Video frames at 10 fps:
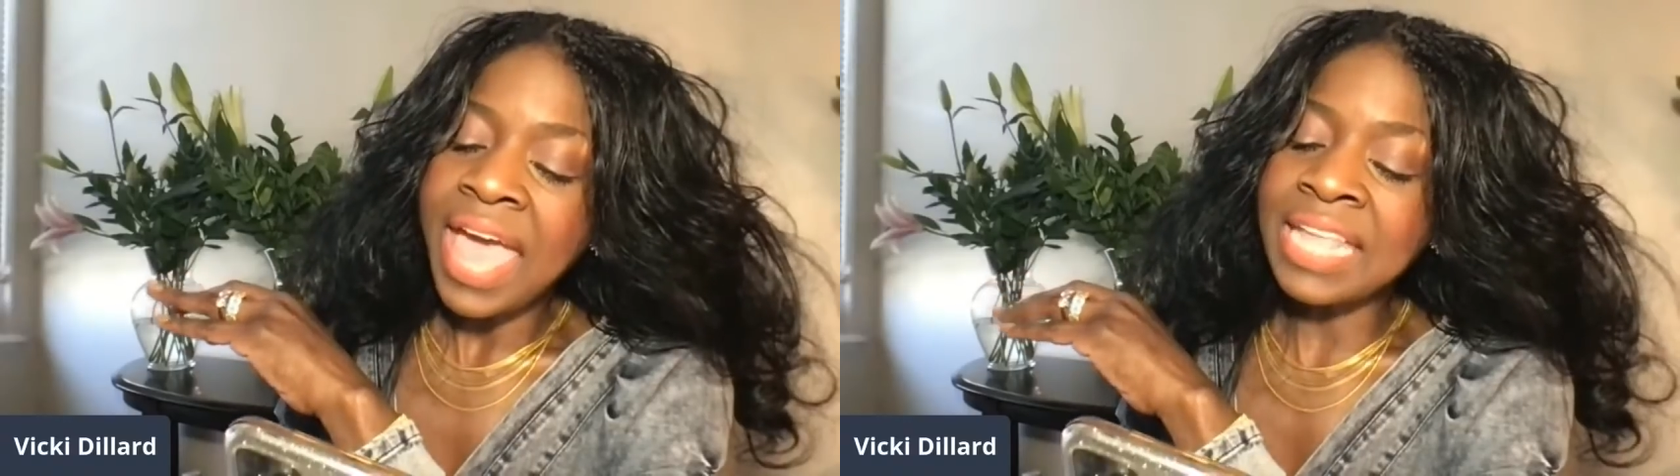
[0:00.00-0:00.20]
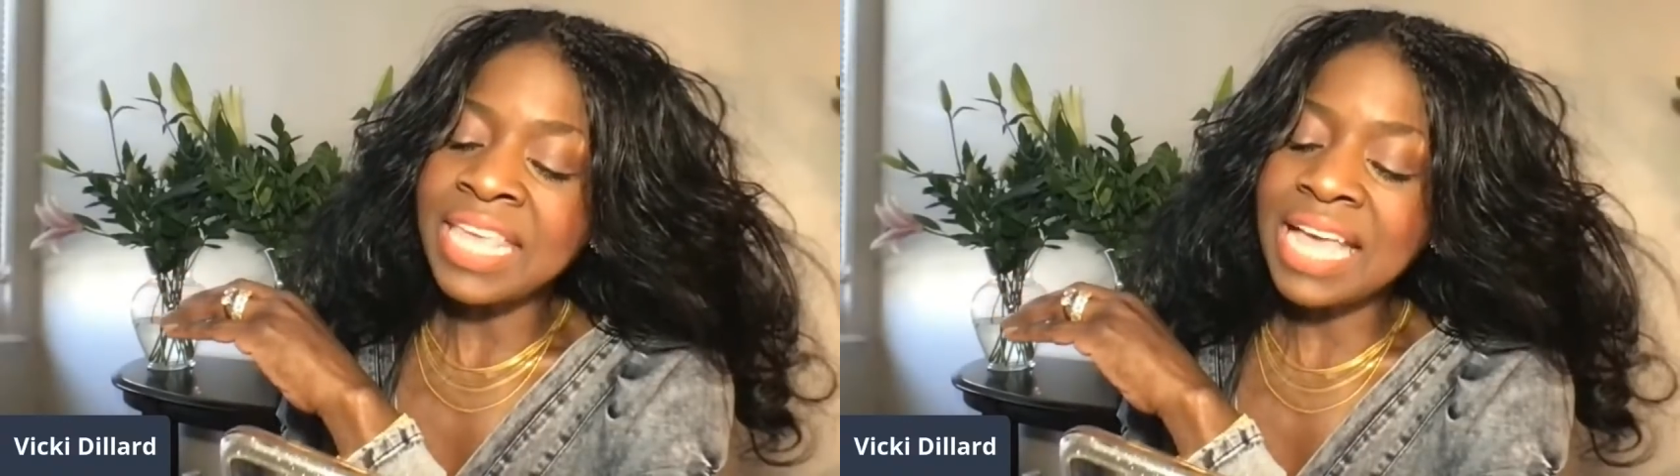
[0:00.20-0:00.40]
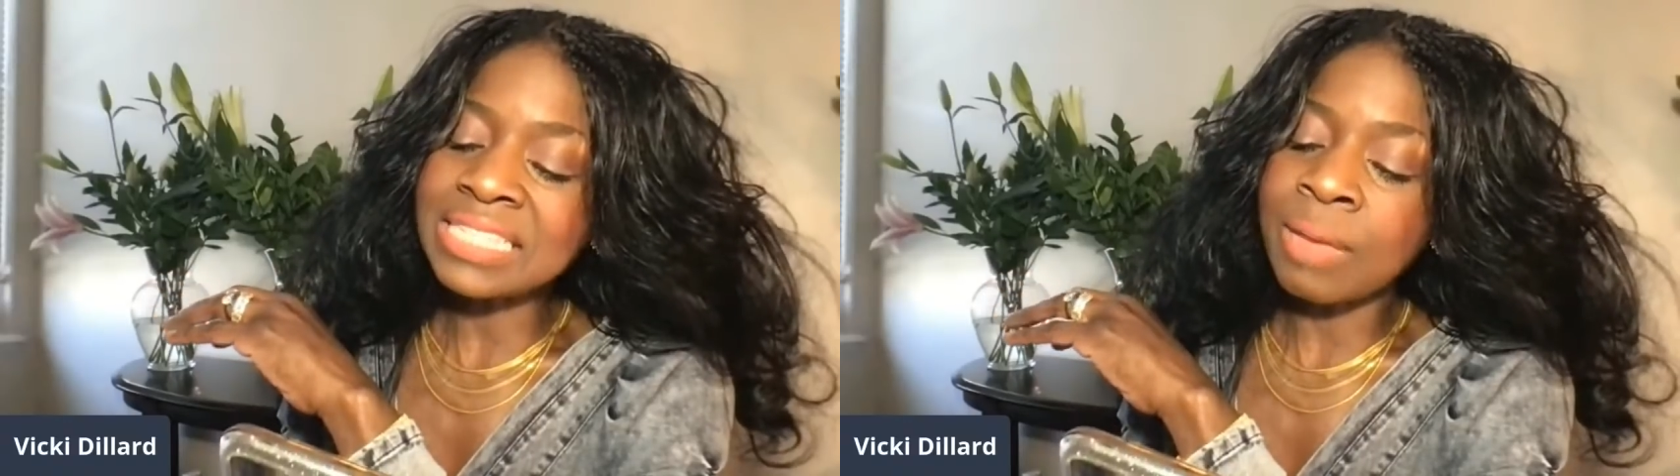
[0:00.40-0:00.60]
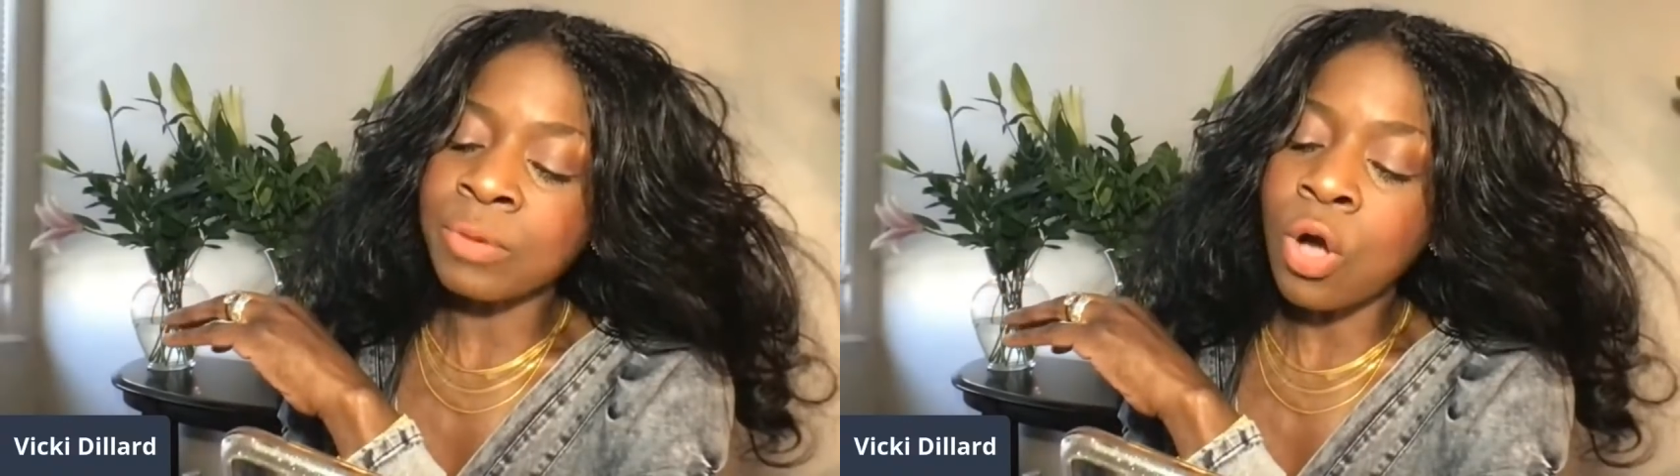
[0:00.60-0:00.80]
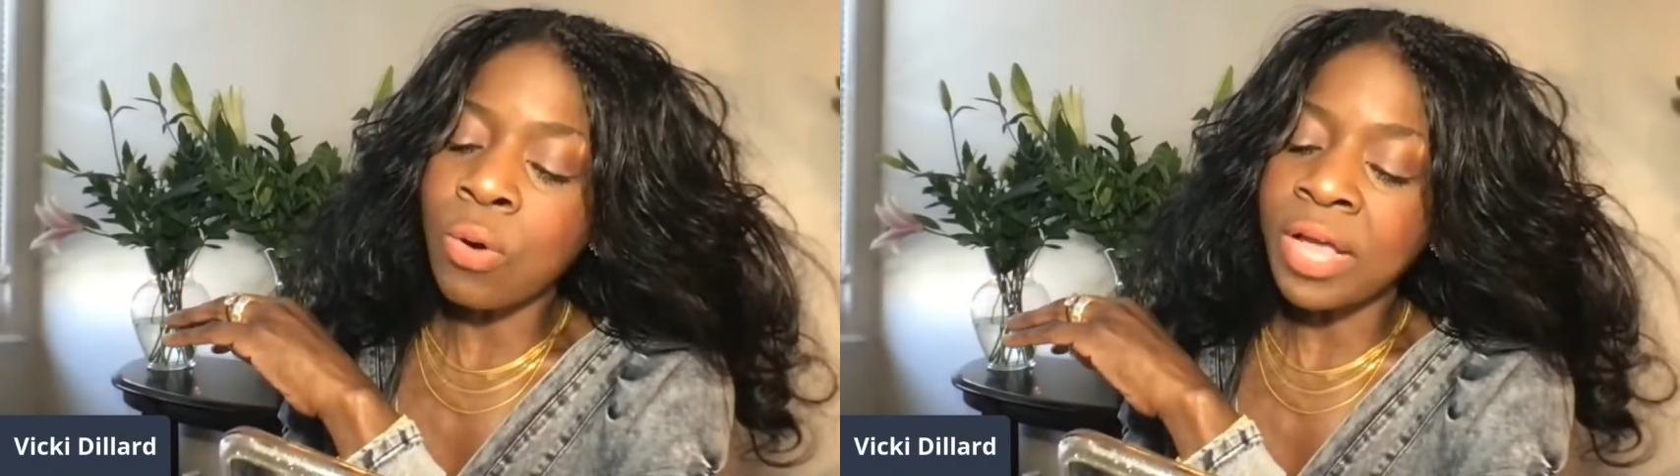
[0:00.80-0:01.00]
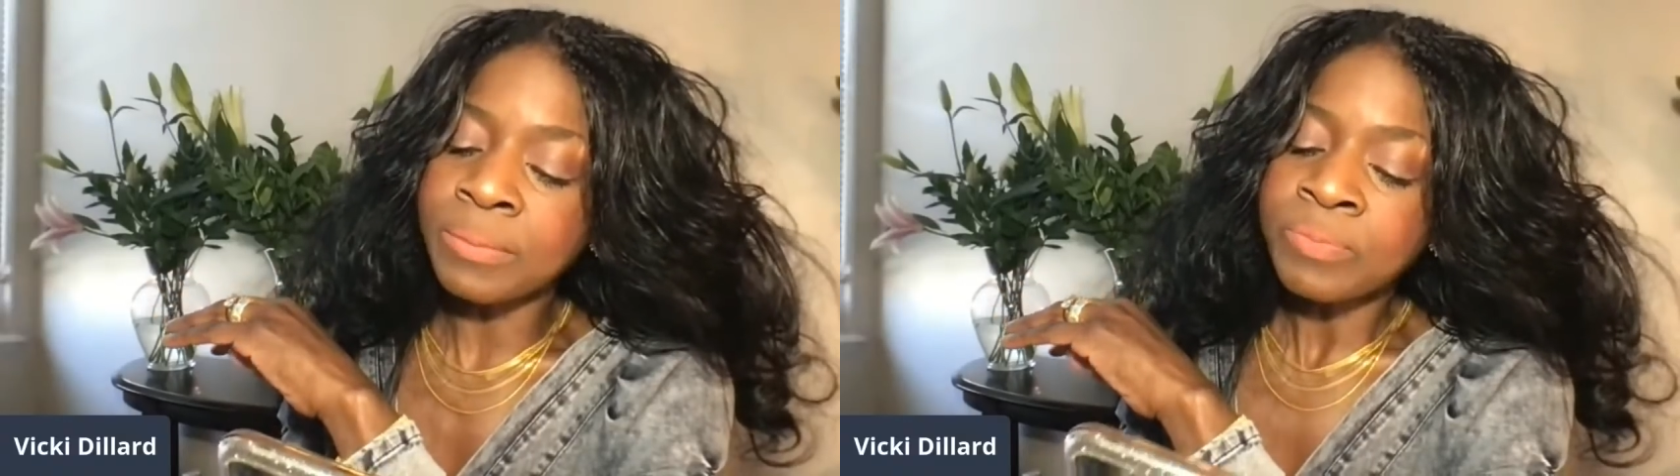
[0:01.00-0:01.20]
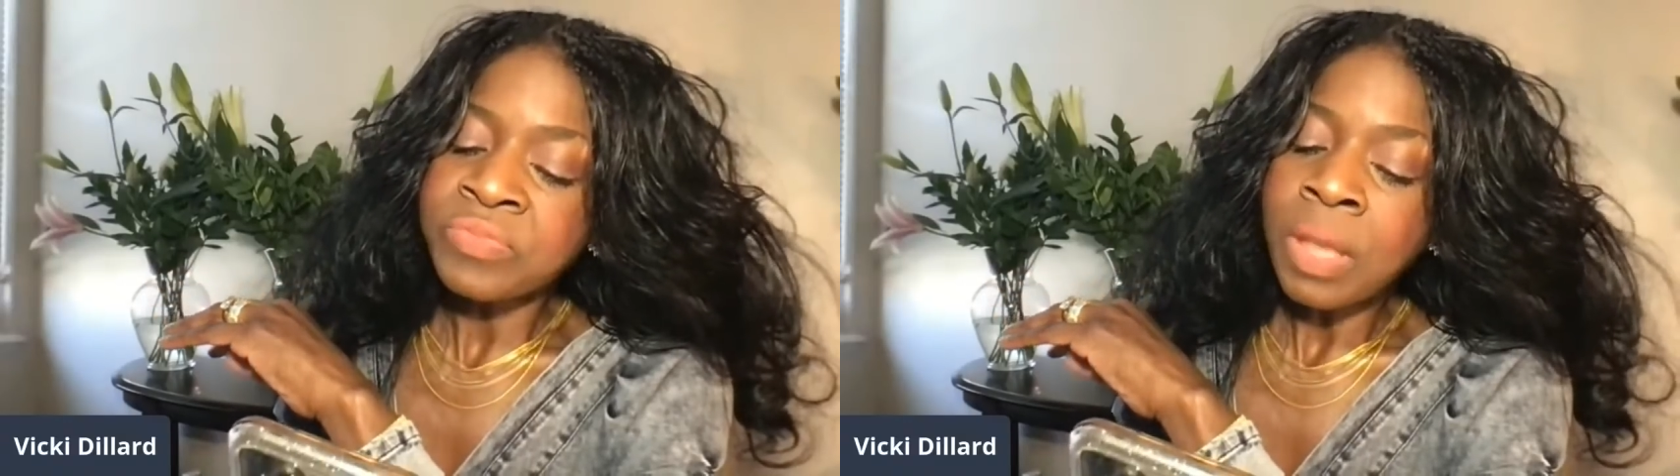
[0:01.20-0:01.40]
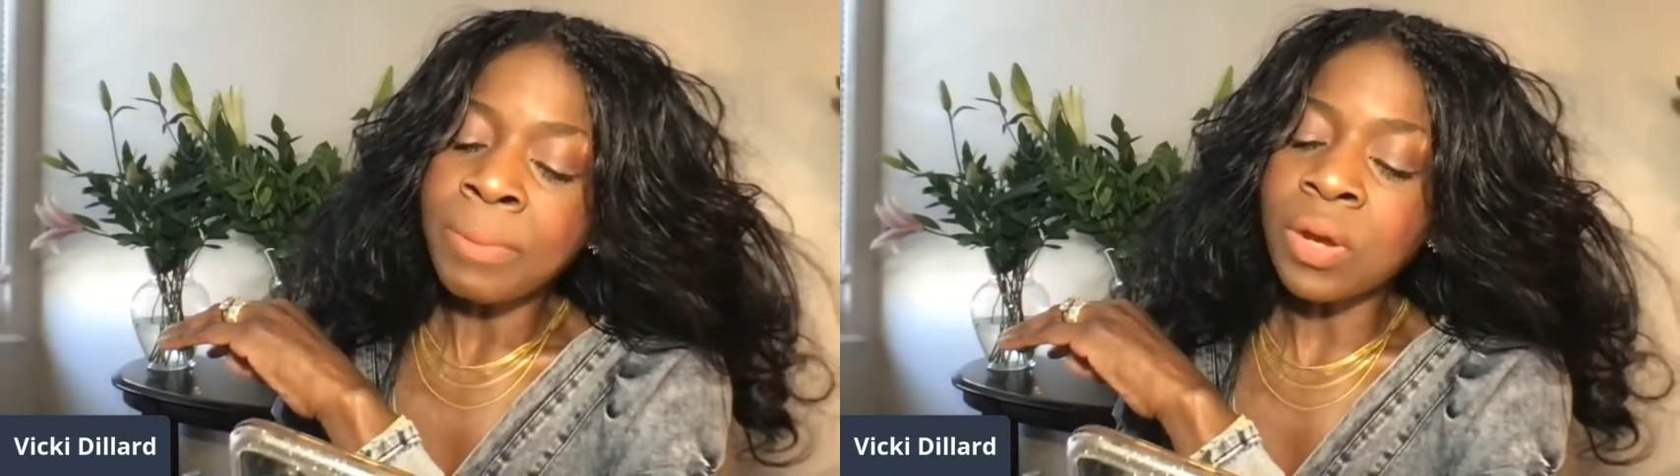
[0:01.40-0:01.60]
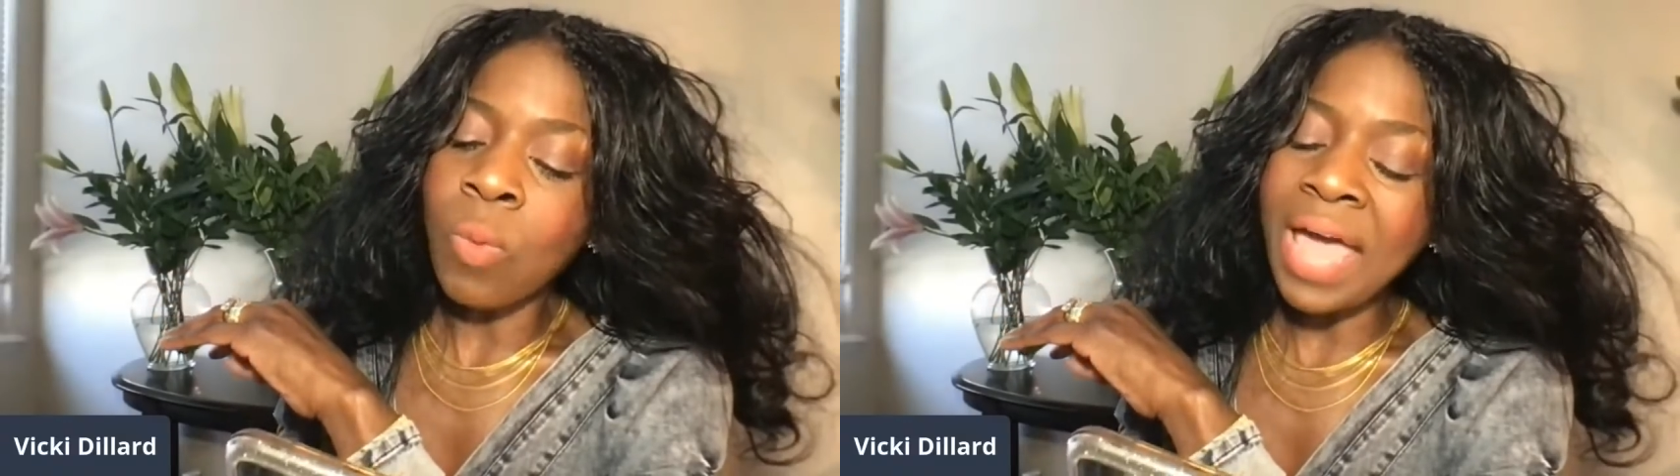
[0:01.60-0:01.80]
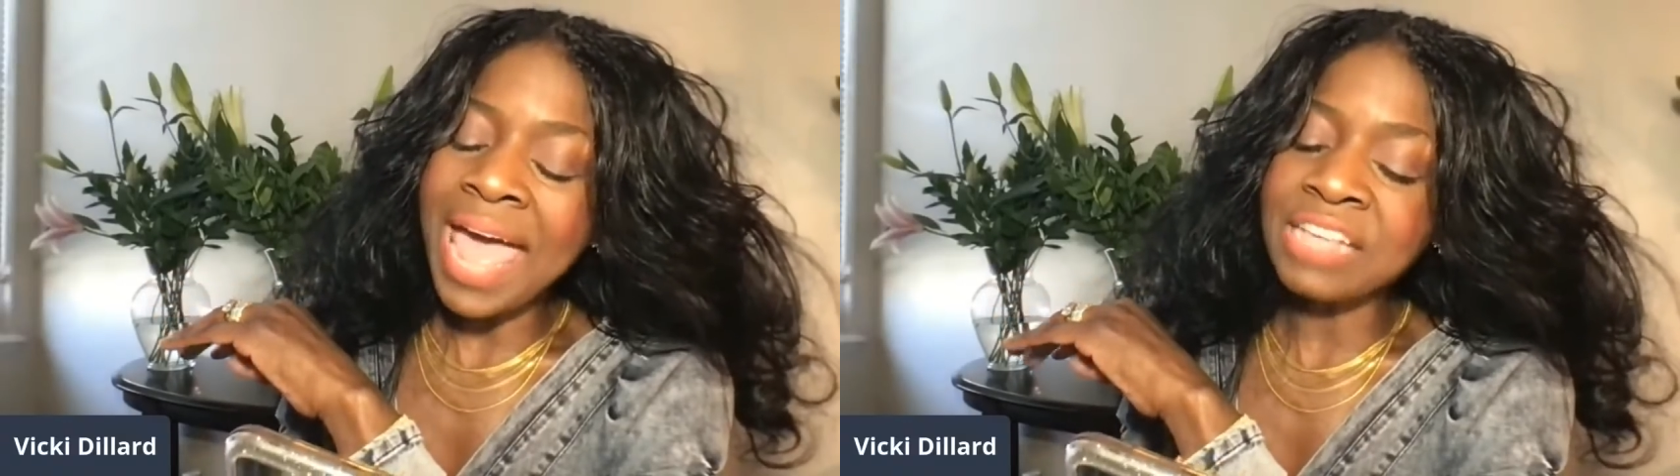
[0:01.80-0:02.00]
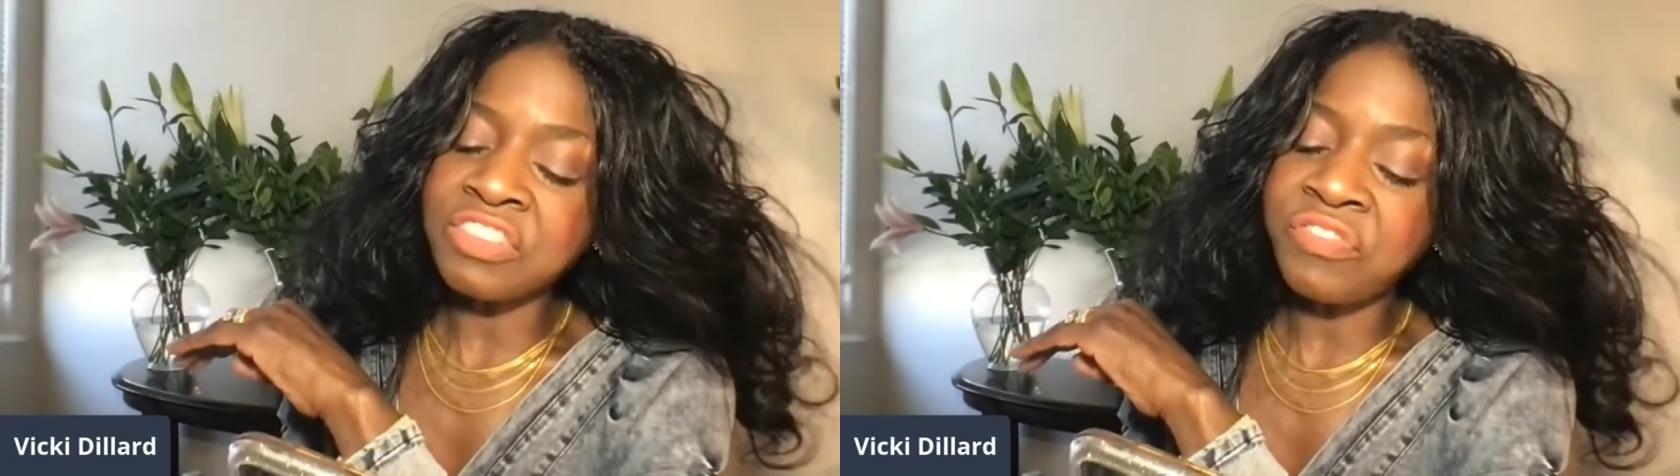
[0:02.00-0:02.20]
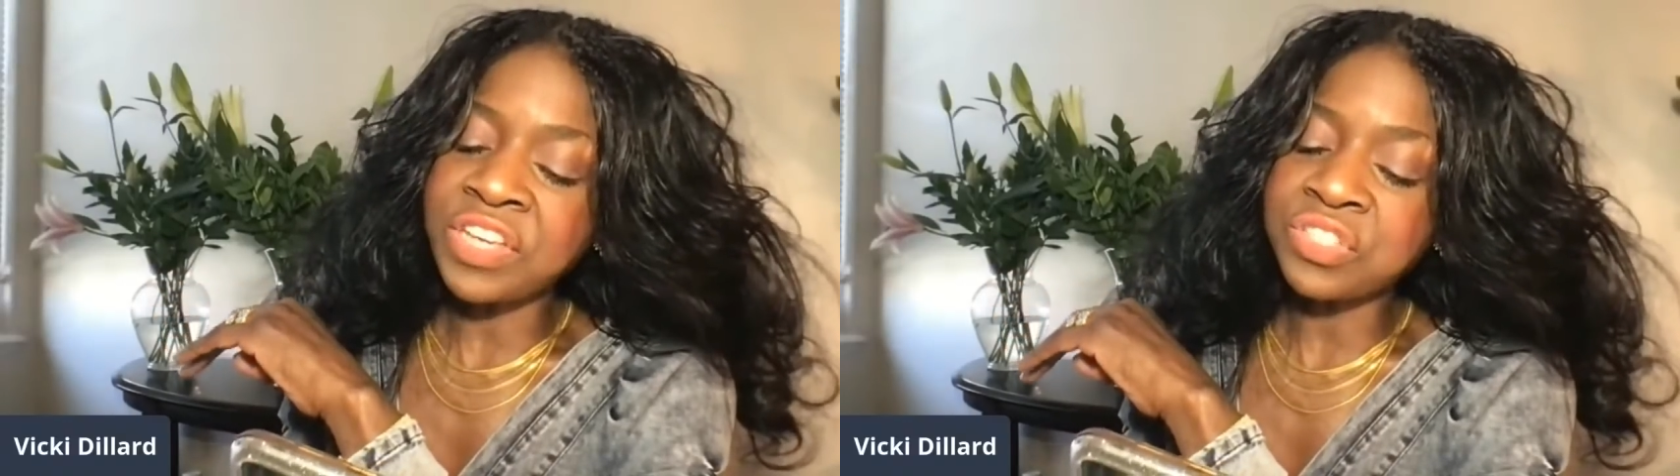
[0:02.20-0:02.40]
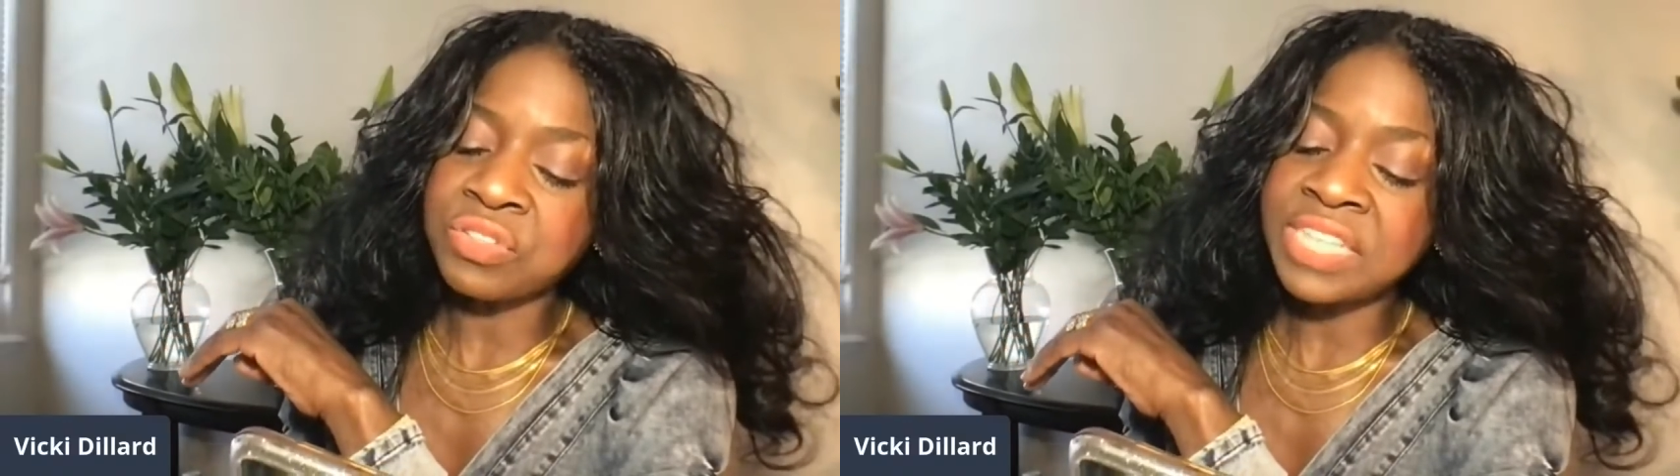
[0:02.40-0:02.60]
and yes, I'm going, but a White House official